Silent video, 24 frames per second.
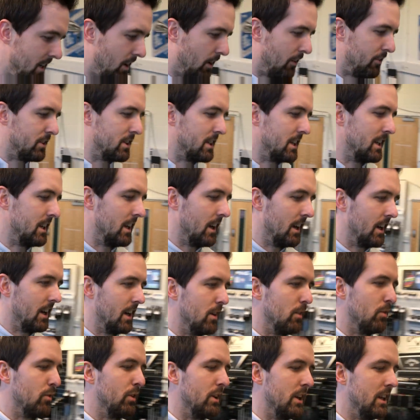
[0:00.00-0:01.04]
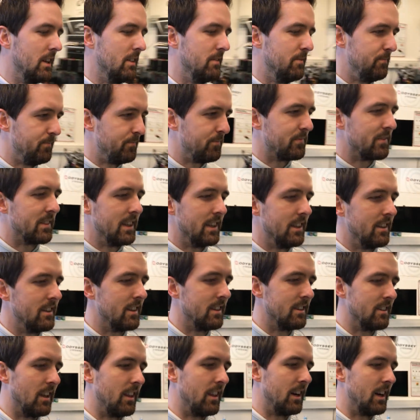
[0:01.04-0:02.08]
Obviously, fitting,
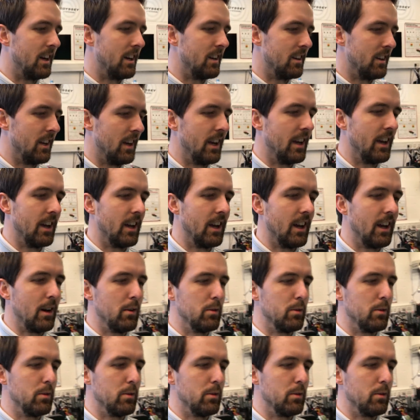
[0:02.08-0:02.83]
things like that,